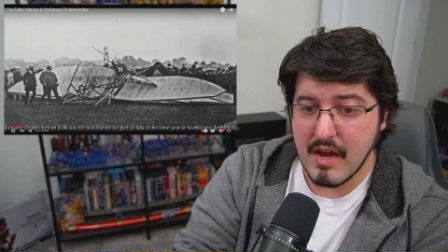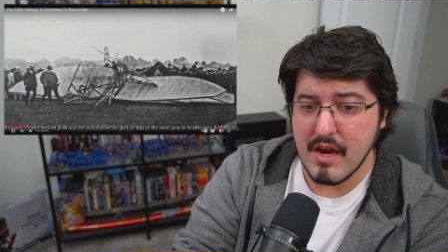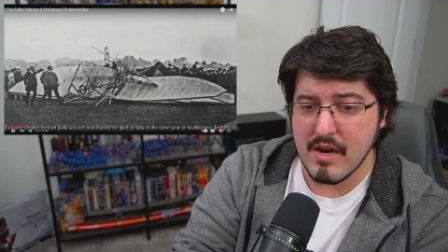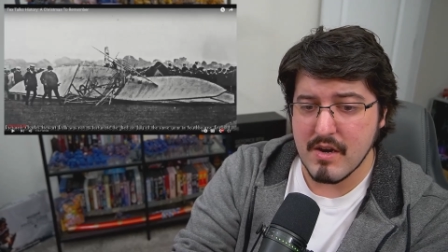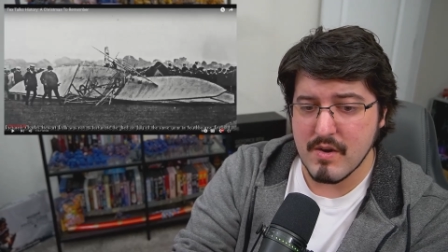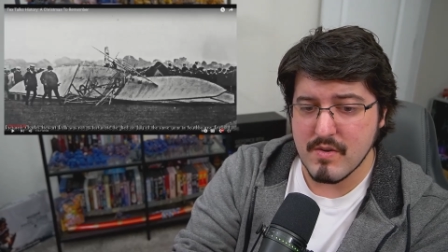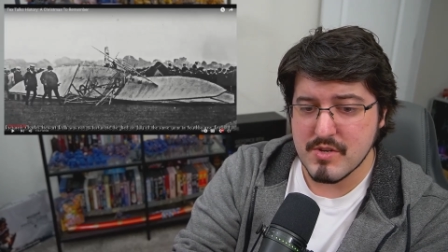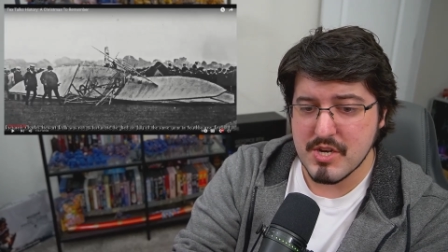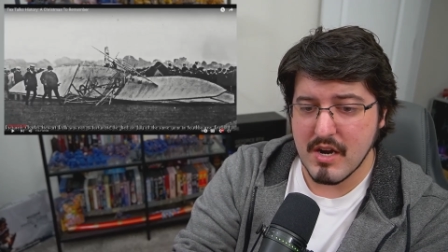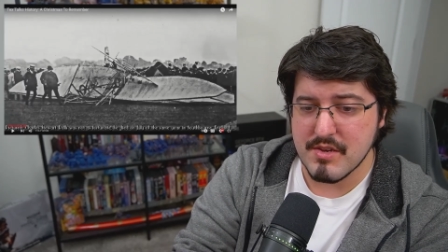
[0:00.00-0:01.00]
Oh,
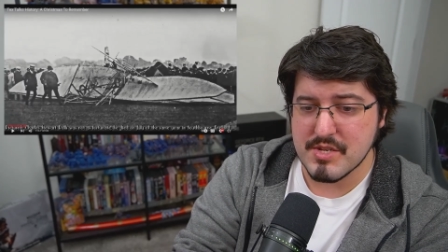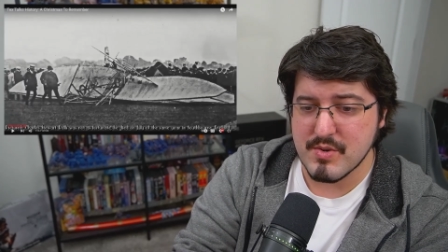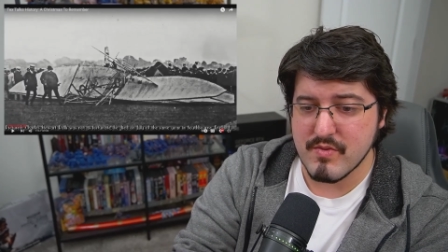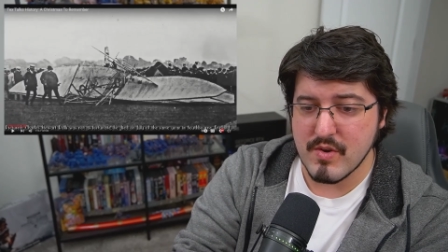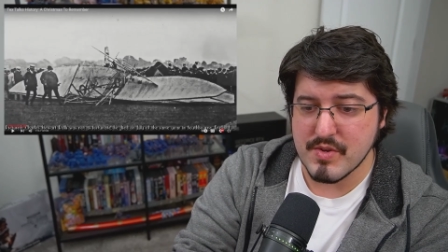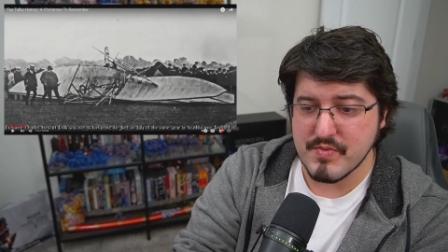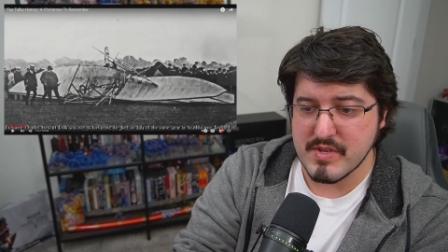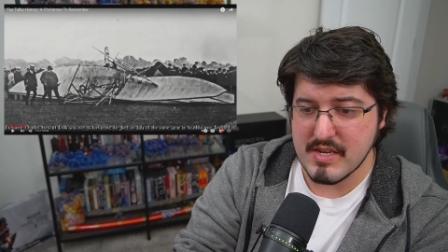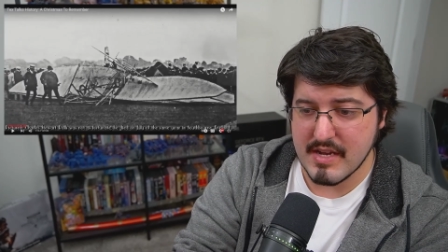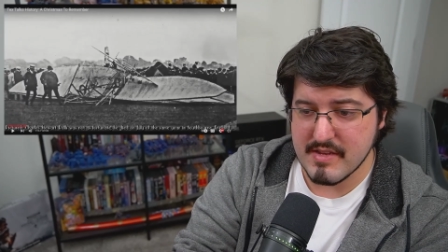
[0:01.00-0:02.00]
Charles Stuart Rolls
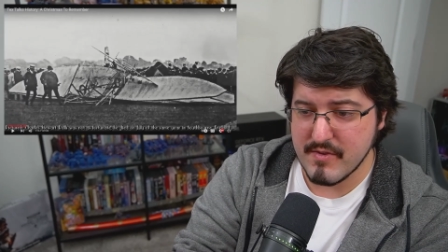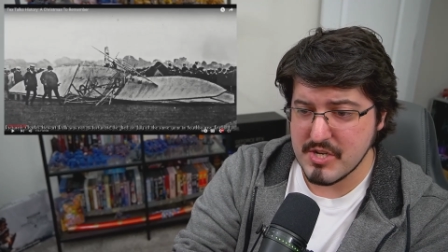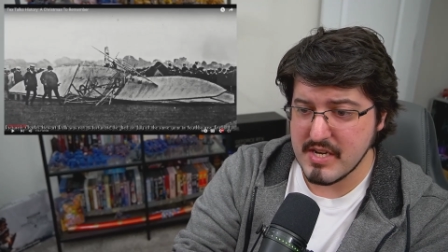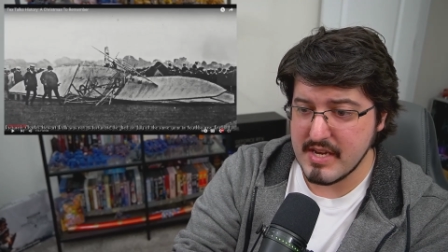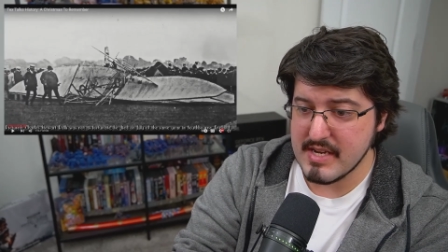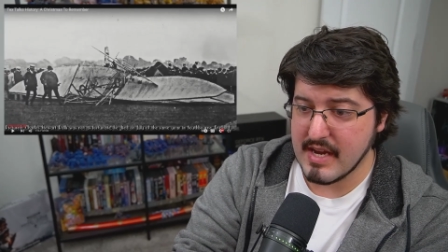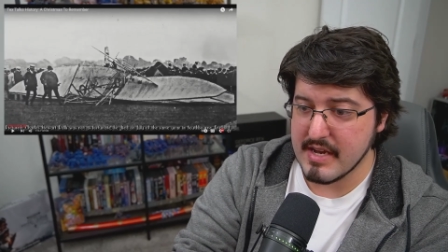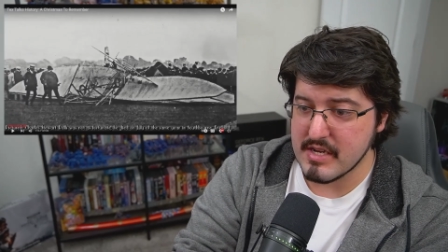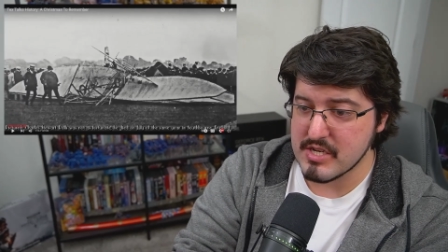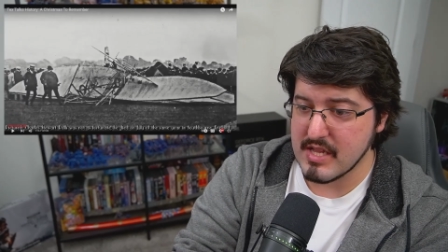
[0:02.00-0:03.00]
was not as fortunate. He
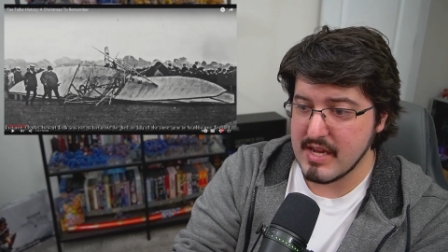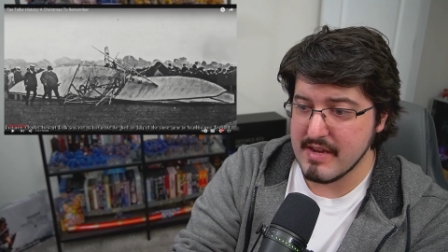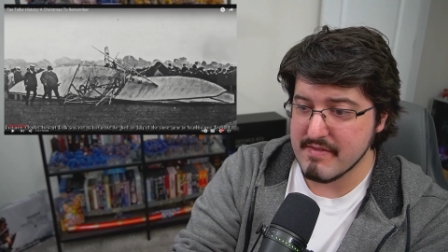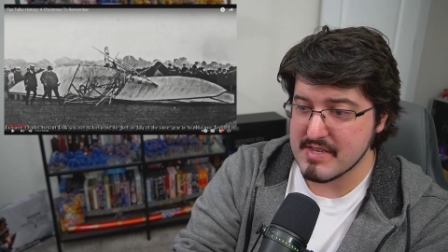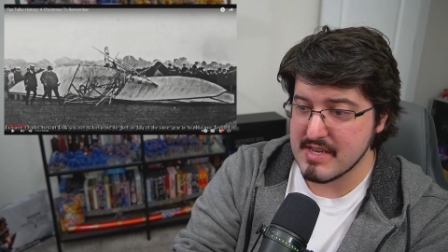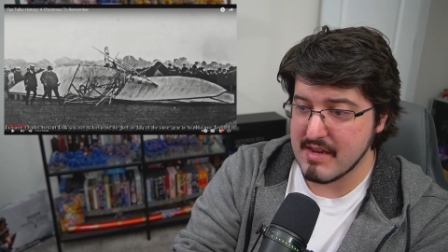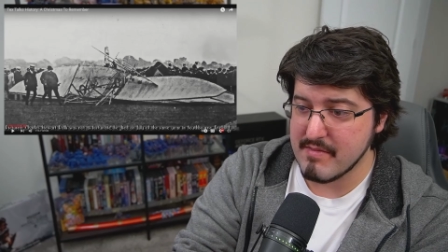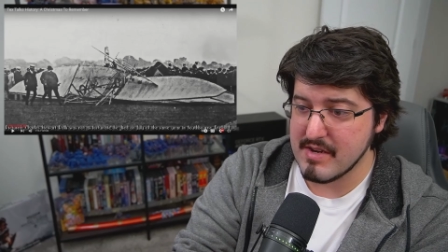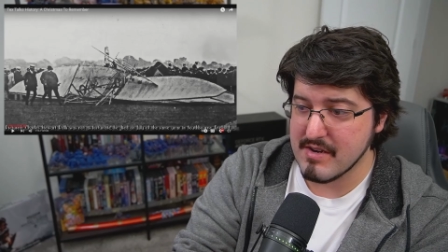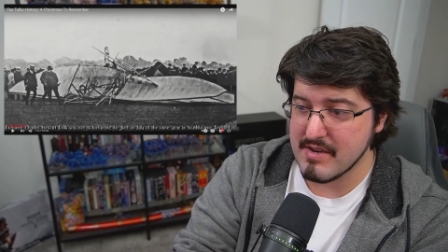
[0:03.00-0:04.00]
died on July of the same
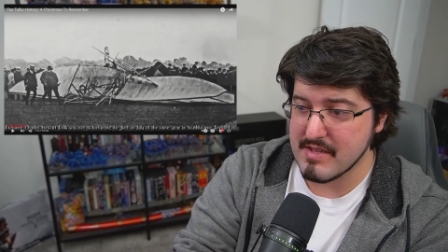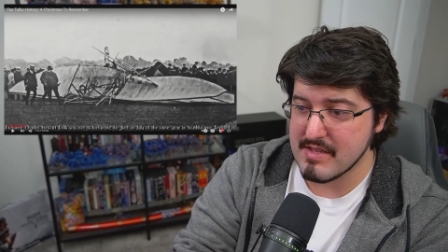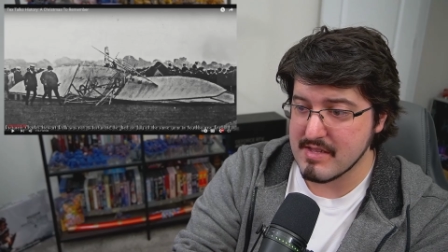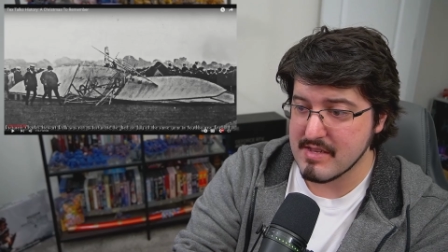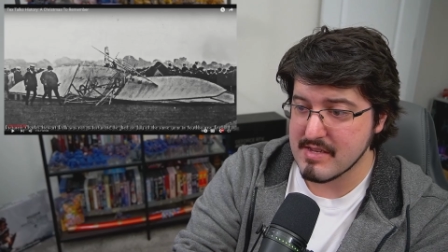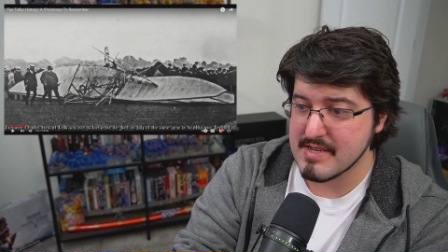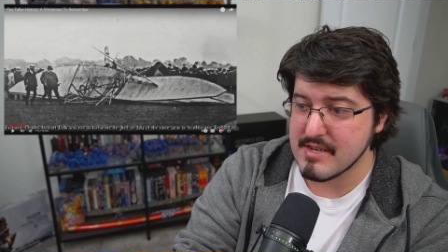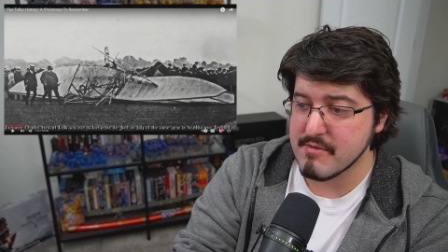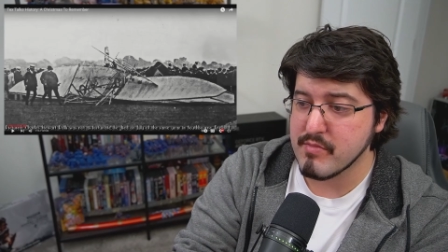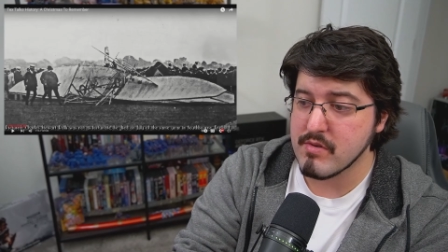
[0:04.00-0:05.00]
year in
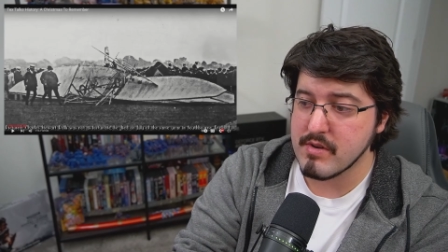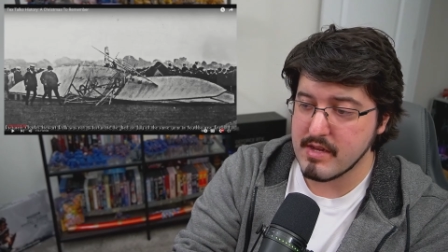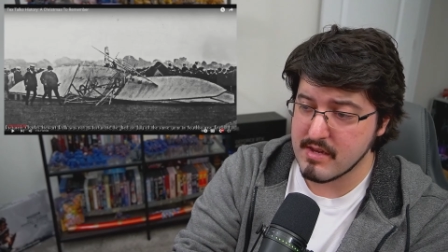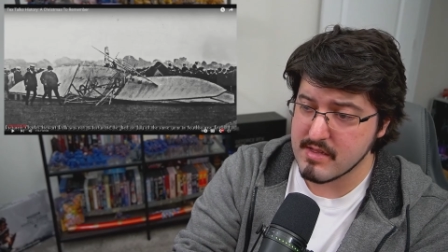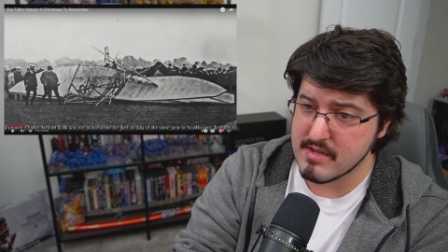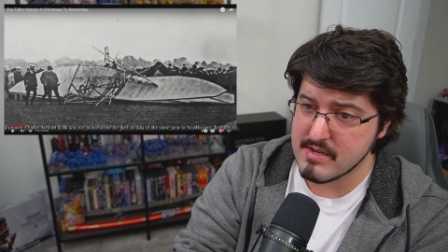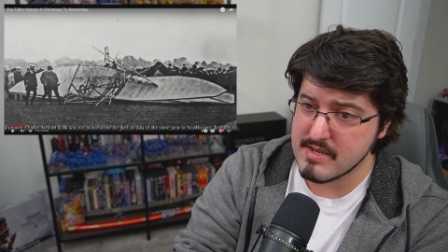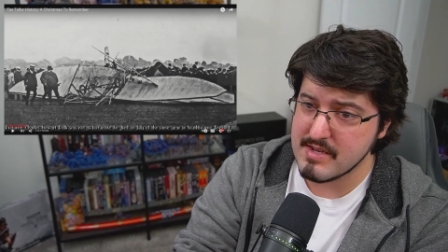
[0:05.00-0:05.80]
Southbourne, England.